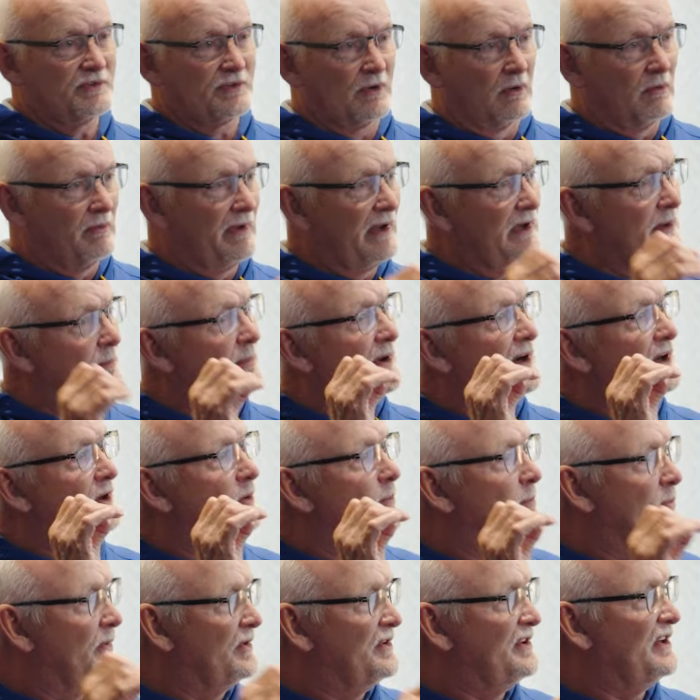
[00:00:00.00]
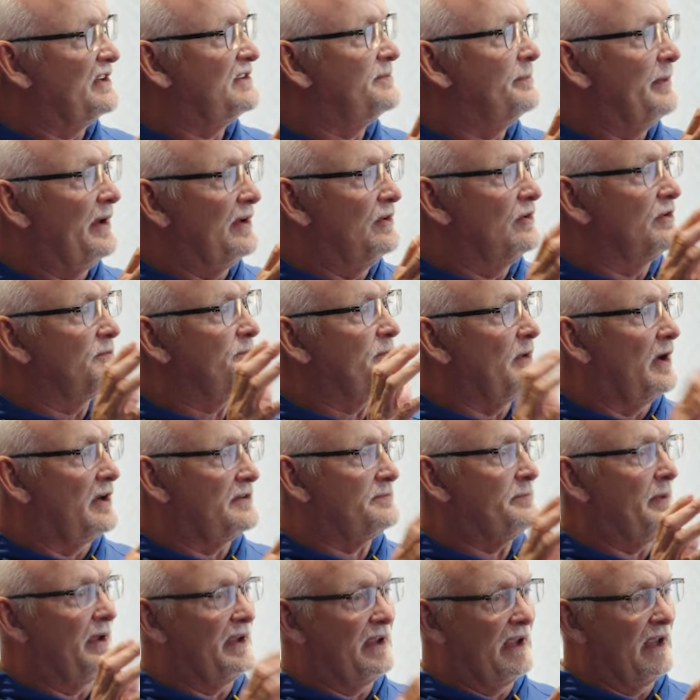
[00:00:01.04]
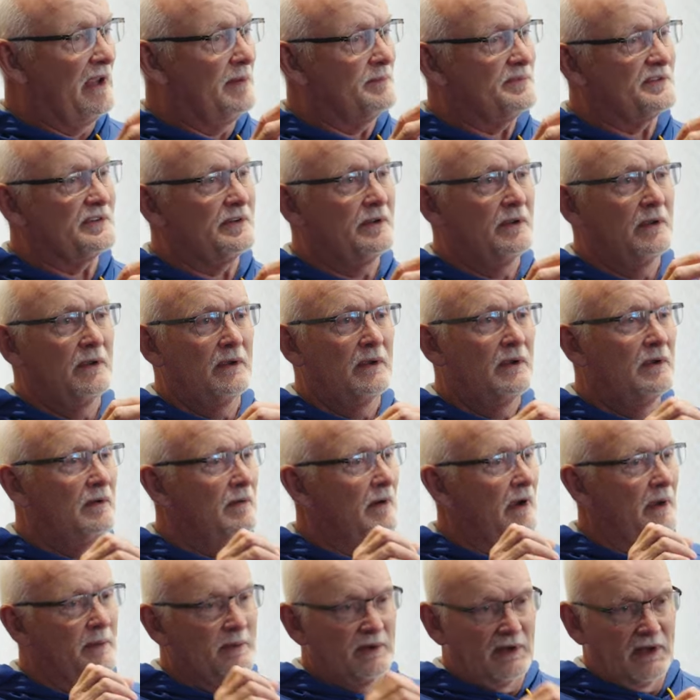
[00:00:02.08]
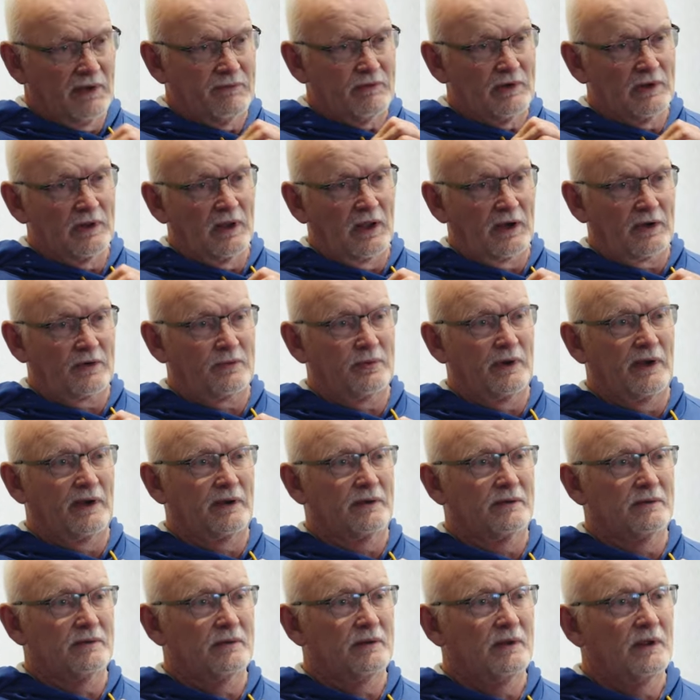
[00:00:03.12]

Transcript: So anybody who participated in those prospect games, I'm gonna give you a lot of credit.